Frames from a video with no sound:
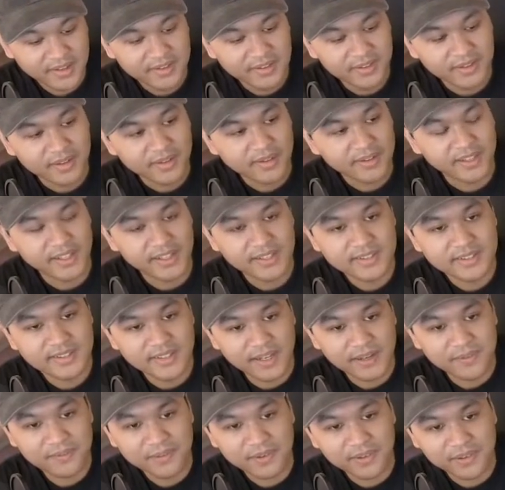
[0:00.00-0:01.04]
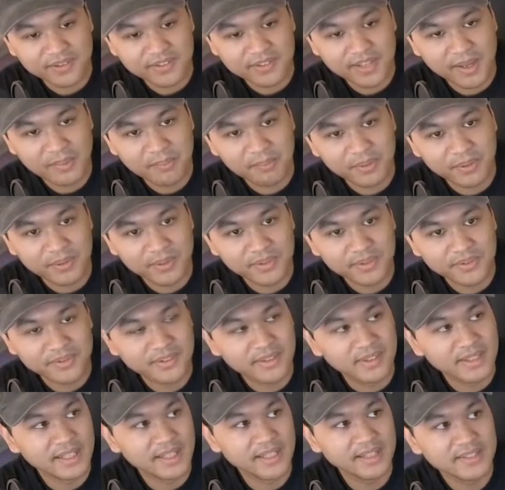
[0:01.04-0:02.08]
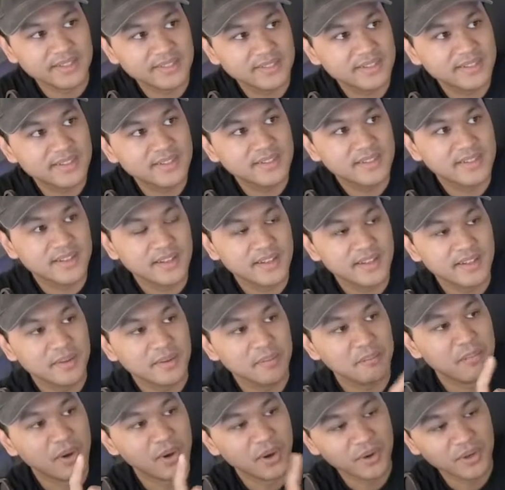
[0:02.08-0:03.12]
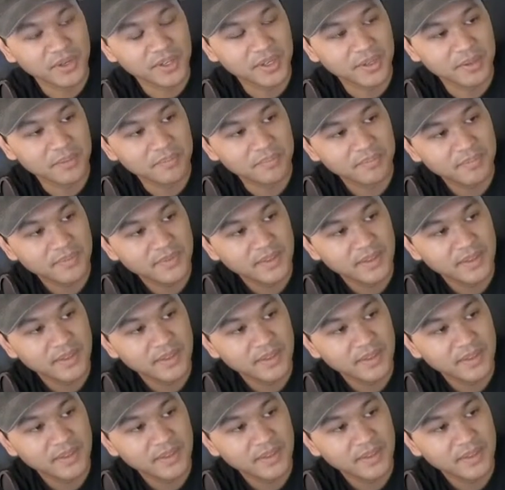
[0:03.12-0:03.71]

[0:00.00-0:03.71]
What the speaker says: Let's say, for example, this modem